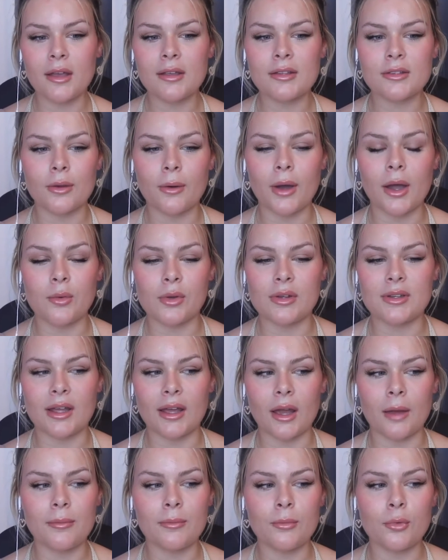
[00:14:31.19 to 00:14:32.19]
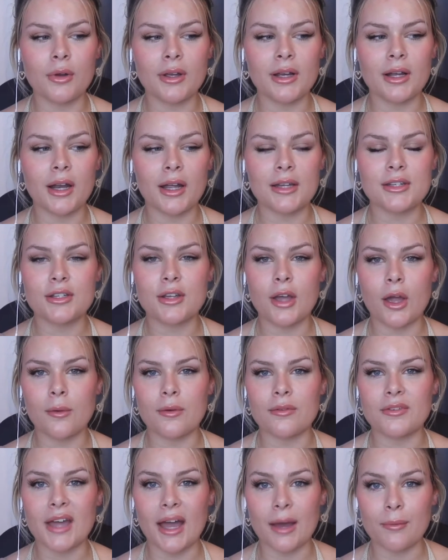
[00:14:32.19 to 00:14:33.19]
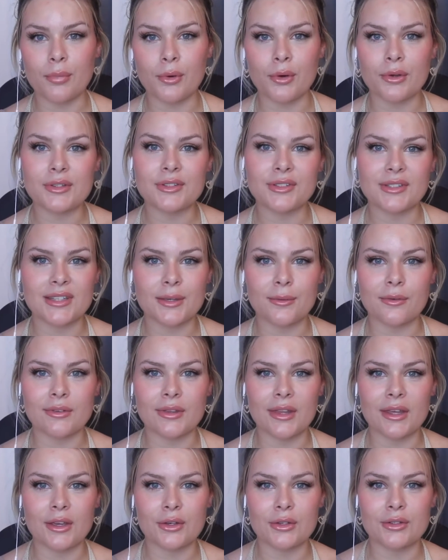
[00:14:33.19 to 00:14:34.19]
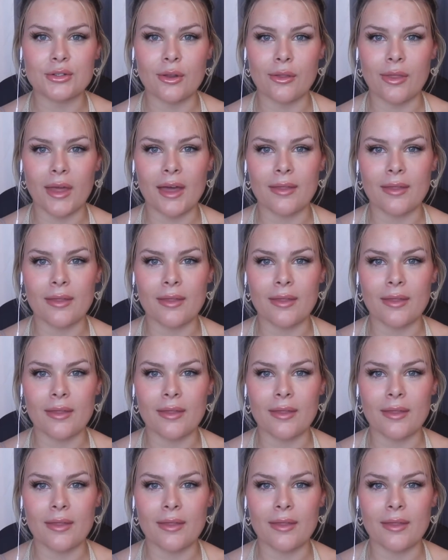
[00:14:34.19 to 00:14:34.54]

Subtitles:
So I'm more inclined to go with Campos to see whether they could do that,